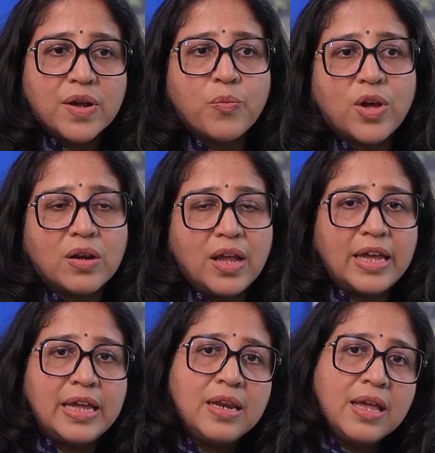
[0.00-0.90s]
But
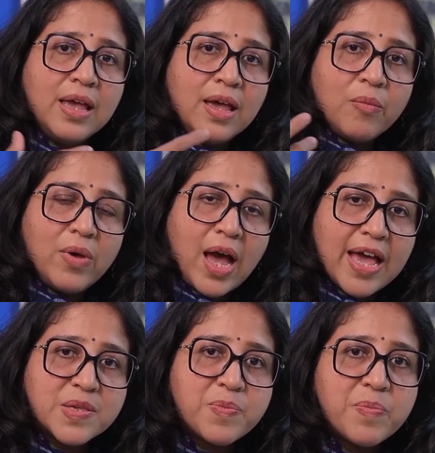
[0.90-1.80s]
again,
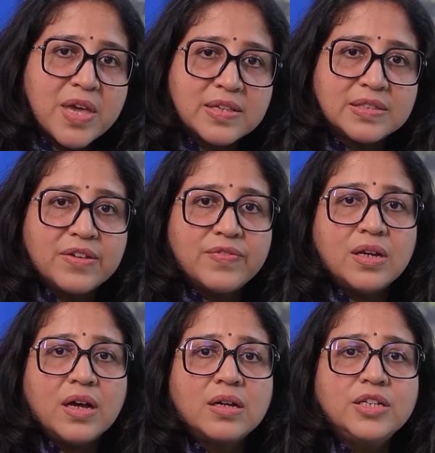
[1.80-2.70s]
ISPP has
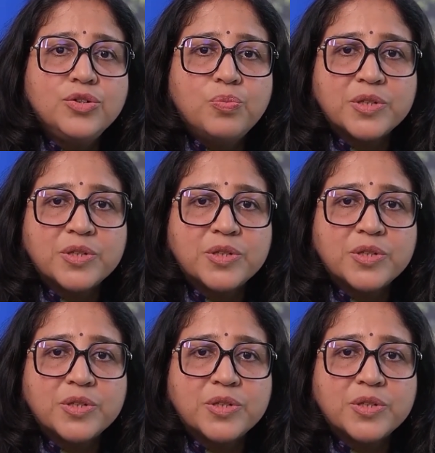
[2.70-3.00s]
given a new